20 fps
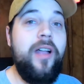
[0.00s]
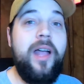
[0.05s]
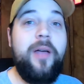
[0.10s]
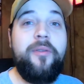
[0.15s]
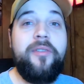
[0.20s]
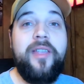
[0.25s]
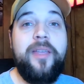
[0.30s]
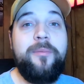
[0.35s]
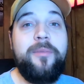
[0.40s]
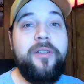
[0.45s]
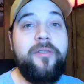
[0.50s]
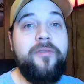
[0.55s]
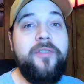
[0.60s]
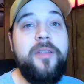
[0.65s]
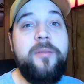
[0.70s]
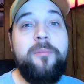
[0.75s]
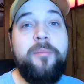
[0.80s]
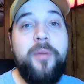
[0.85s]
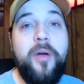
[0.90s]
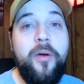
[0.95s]
I was able to
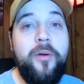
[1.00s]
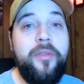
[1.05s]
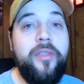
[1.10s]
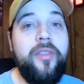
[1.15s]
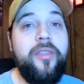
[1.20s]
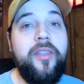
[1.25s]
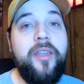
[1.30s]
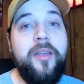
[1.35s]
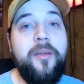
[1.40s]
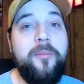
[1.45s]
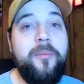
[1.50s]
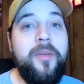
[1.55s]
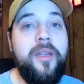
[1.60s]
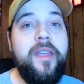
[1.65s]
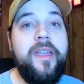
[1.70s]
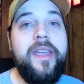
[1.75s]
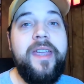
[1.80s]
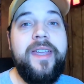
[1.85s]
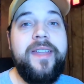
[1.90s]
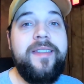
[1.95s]
fit both of them
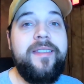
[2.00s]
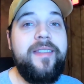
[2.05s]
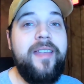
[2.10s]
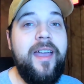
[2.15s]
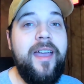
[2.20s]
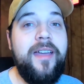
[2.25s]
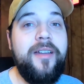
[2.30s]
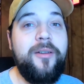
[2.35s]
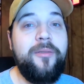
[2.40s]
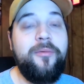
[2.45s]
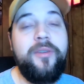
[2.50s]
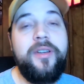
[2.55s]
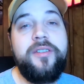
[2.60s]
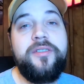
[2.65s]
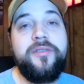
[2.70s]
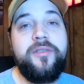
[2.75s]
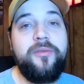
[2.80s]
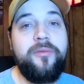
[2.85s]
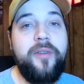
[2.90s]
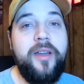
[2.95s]
inside a
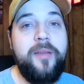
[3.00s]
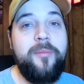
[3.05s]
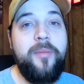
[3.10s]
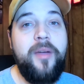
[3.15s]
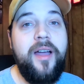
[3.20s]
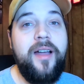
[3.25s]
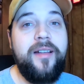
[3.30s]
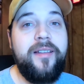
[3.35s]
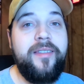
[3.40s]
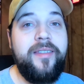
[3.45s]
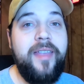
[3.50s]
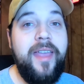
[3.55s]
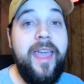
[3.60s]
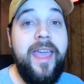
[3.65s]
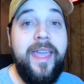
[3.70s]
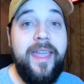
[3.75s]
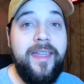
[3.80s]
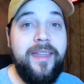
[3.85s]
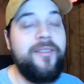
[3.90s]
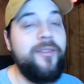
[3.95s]
regional rate box
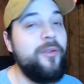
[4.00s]
A.